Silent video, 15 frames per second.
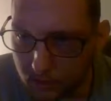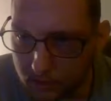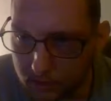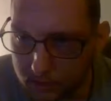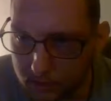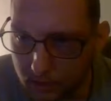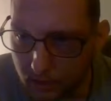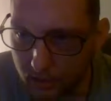
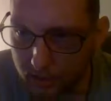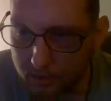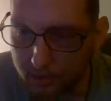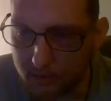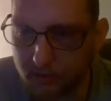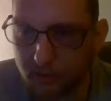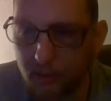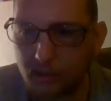every time
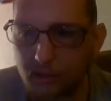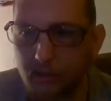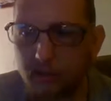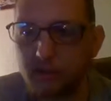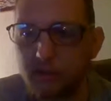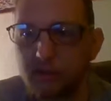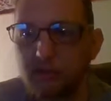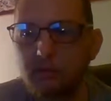he's on the
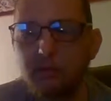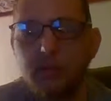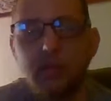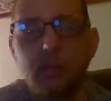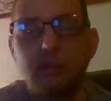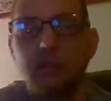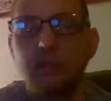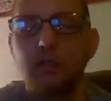ice.
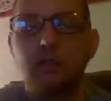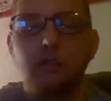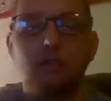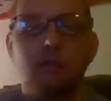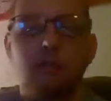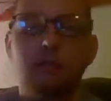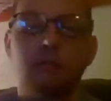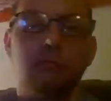
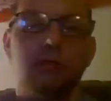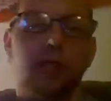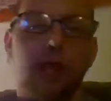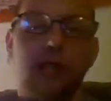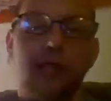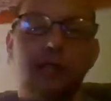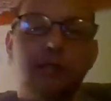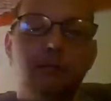Tarasenko,
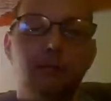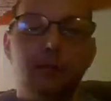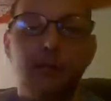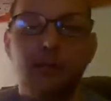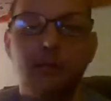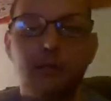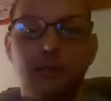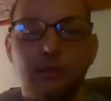yeah, he's
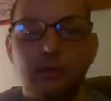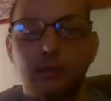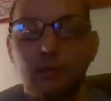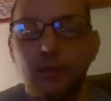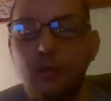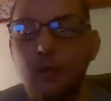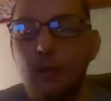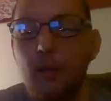amazing.
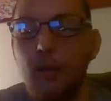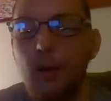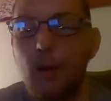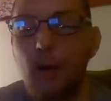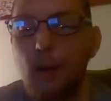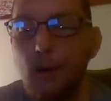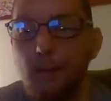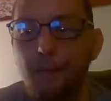
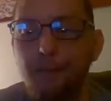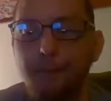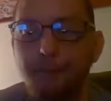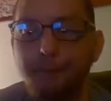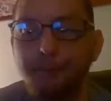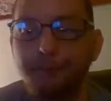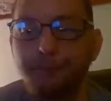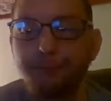Um,
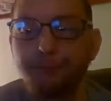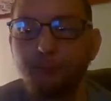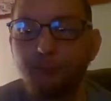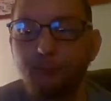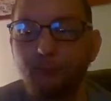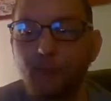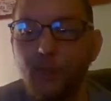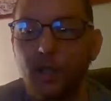
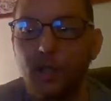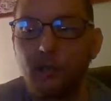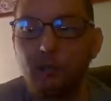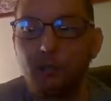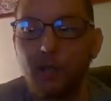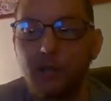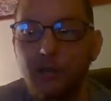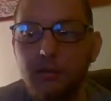
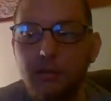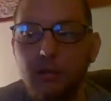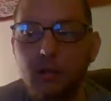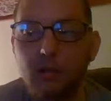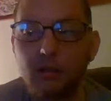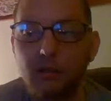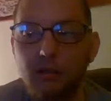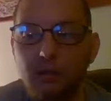my
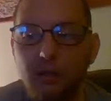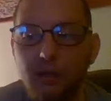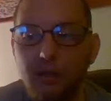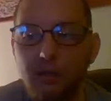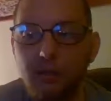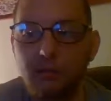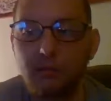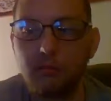star of the
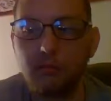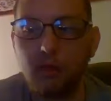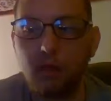night,